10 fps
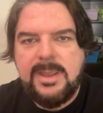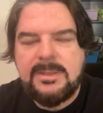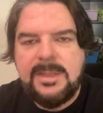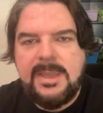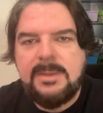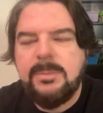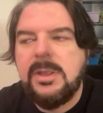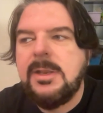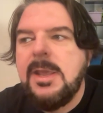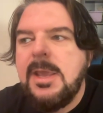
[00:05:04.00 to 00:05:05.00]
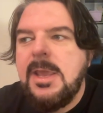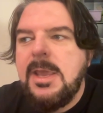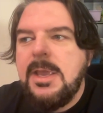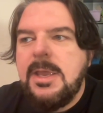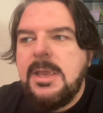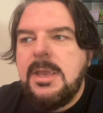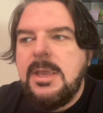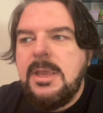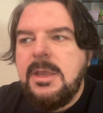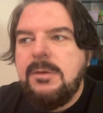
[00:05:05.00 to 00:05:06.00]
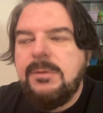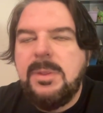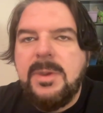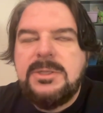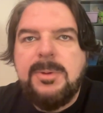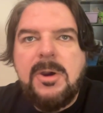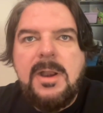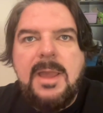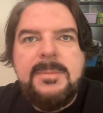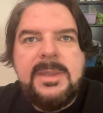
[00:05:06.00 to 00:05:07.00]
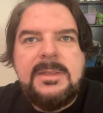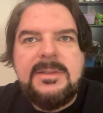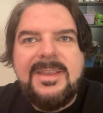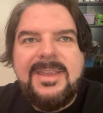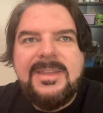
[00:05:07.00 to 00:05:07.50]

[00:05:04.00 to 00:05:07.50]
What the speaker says: 8-8. But for the most part, I mean,